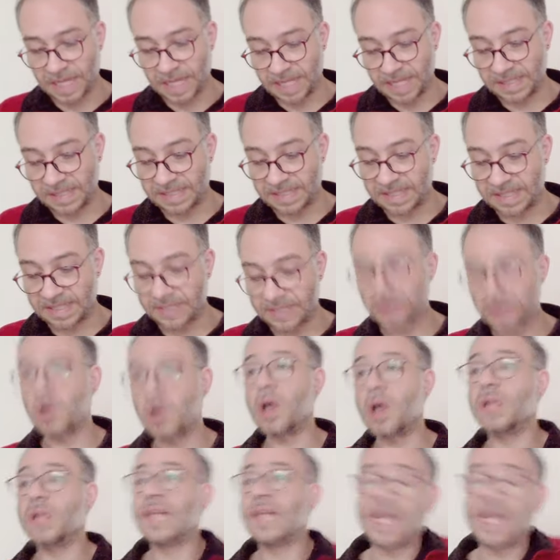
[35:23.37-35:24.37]
And this is
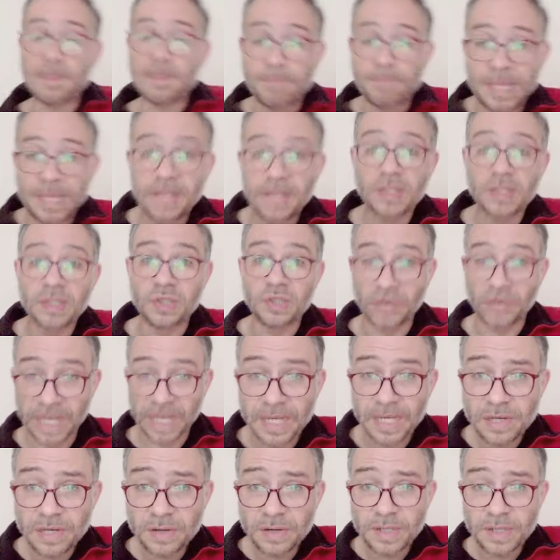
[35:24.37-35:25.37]
called an appeal to
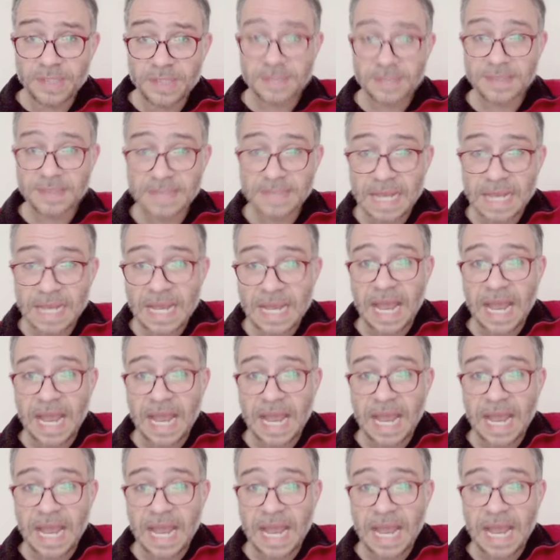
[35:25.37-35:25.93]
ignorance.